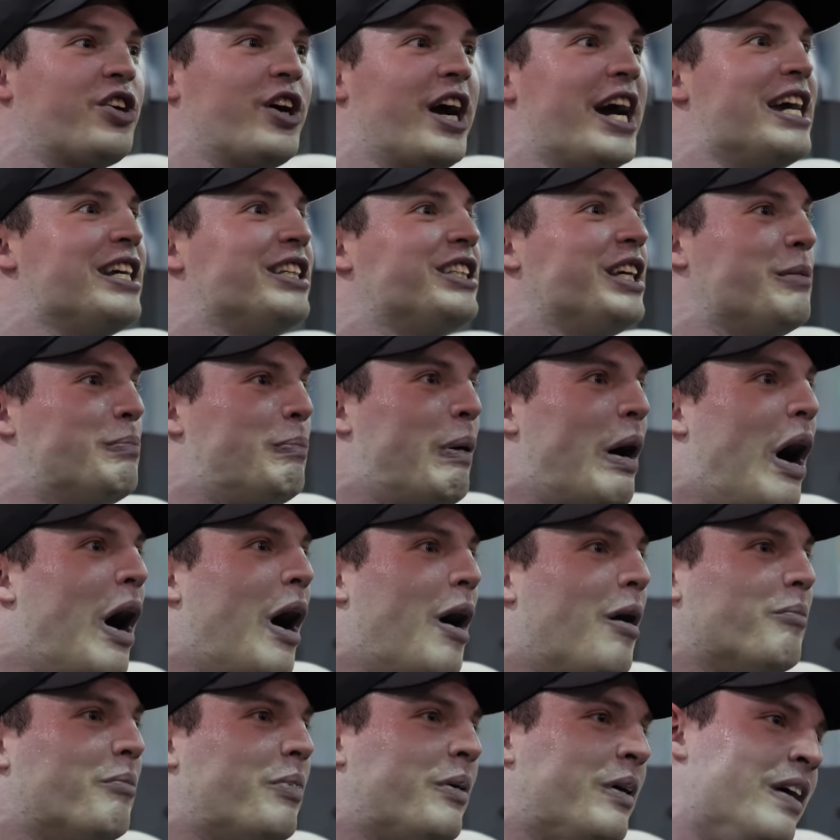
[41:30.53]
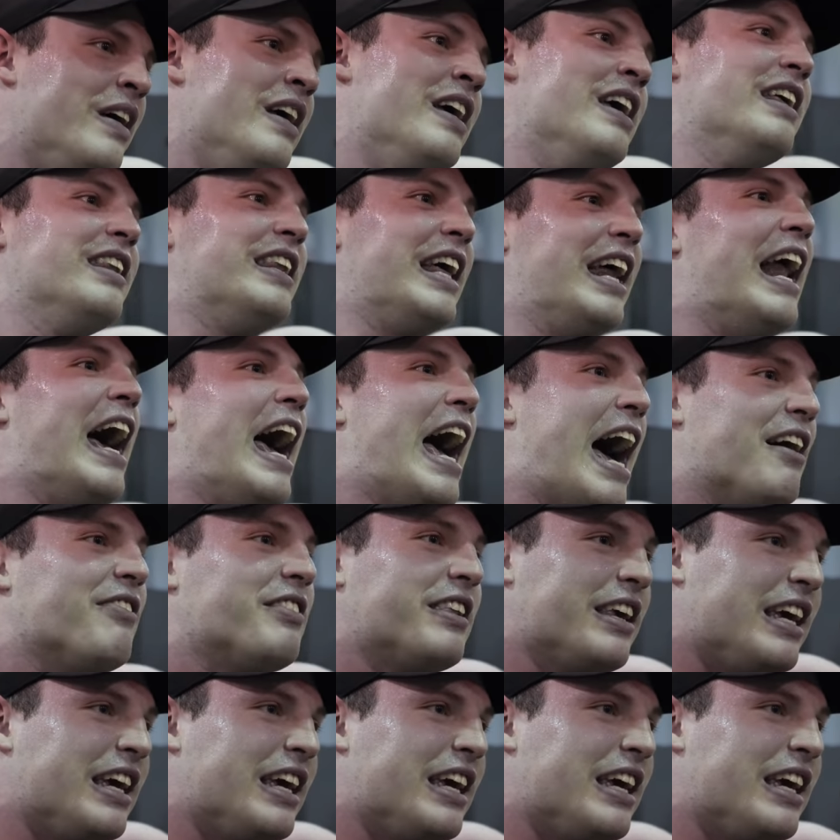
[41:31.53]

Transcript: crazy pump, right. then I have